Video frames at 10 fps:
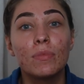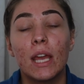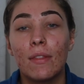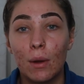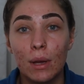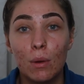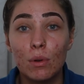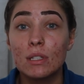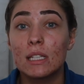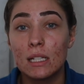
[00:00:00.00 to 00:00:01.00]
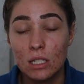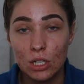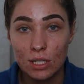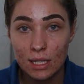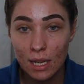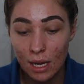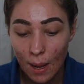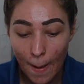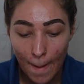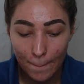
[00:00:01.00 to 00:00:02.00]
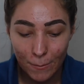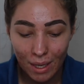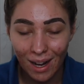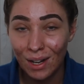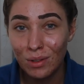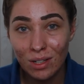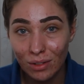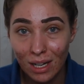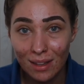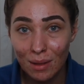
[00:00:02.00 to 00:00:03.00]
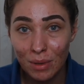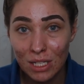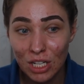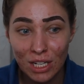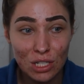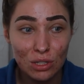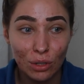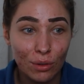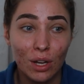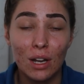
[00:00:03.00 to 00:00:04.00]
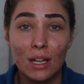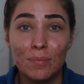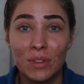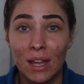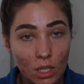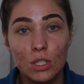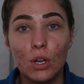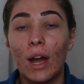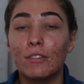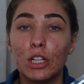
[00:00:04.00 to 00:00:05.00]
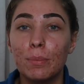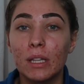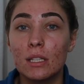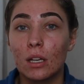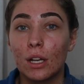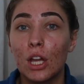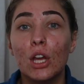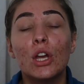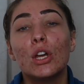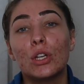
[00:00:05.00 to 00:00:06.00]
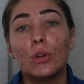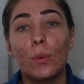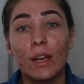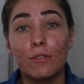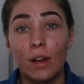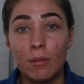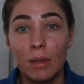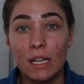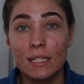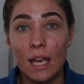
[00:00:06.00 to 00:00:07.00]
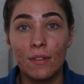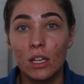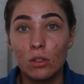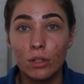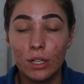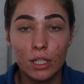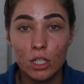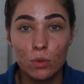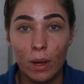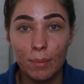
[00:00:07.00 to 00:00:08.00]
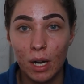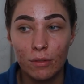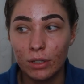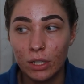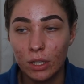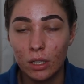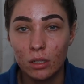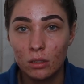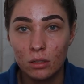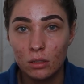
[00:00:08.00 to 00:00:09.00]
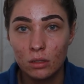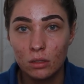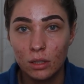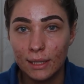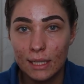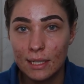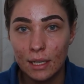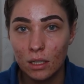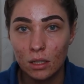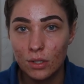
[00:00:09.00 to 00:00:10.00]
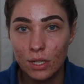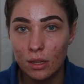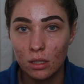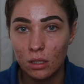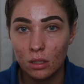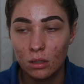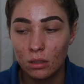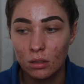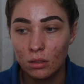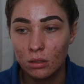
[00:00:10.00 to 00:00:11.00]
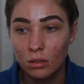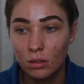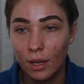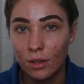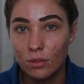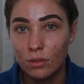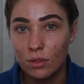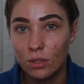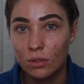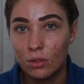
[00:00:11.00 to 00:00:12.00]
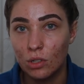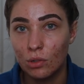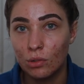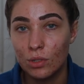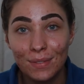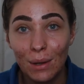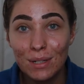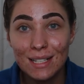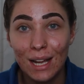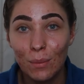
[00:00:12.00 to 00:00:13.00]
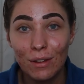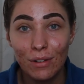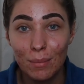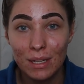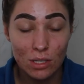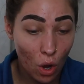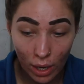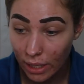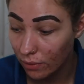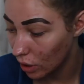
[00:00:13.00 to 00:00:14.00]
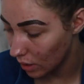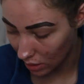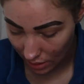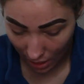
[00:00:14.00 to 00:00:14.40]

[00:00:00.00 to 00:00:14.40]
and that way it won't stick to your skin but I really don't care that much I just throw it on and so after you put this on you wait five minutes and then you literally just wipe it off and you're good like that's it there's nothing else to do now we just gotta wait five minutes oh I didn't even look at the